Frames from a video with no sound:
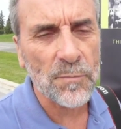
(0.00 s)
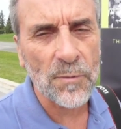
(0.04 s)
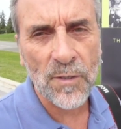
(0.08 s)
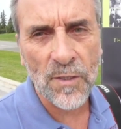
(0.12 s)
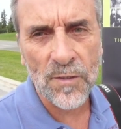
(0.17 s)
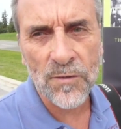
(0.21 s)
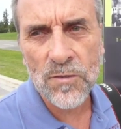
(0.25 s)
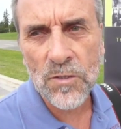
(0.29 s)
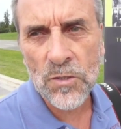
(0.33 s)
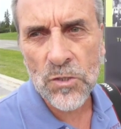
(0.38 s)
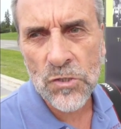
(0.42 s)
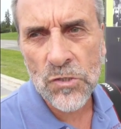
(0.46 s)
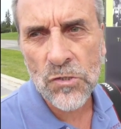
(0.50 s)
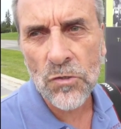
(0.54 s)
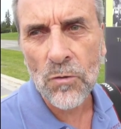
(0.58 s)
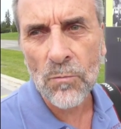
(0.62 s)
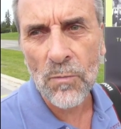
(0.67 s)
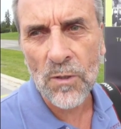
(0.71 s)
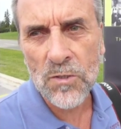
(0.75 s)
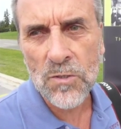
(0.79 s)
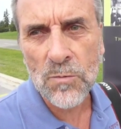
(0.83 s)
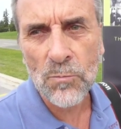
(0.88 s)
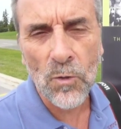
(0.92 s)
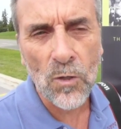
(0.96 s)
because there's so
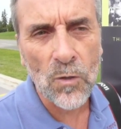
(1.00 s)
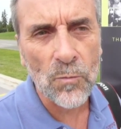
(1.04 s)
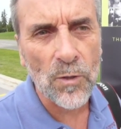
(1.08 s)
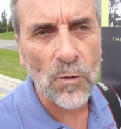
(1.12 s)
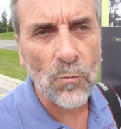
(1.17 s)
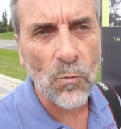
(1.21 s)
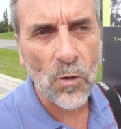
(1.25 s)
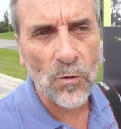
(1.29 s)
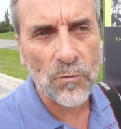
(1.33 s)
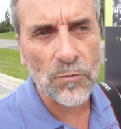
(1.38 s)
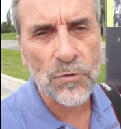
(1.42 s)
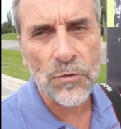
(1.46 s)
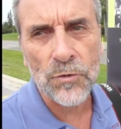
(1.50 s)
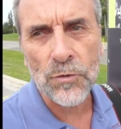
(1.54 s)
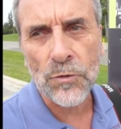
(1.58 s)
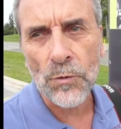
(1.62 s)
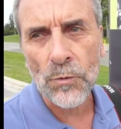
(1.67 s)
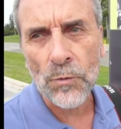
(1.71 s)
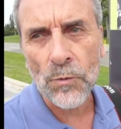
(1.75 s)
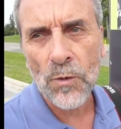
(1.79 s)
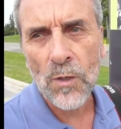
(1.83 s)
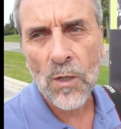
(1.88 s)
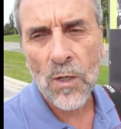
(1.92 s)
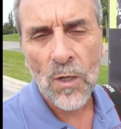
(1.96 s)
much more we want to
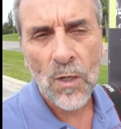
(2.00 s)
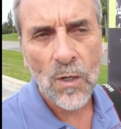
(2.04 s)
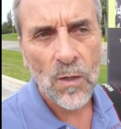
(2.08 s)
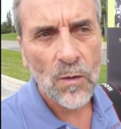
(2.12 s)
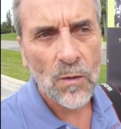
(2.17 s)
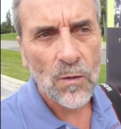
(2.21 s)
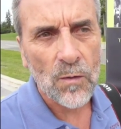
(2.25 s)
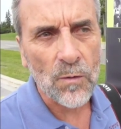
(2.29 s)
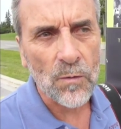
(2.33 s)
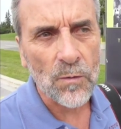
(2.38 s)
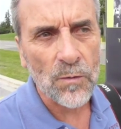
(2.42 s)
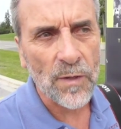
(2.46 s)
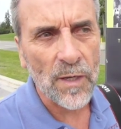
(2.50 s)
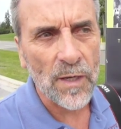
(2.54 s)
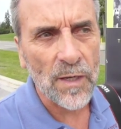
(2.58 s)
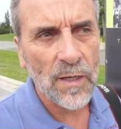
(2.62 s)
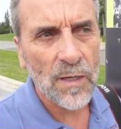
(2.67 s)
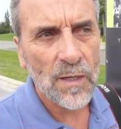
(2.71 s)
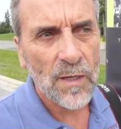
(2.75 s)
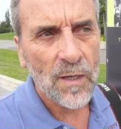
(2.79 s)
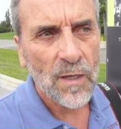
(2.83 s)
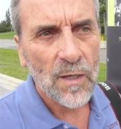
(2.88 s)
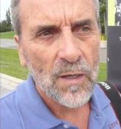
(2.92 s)
do, okay?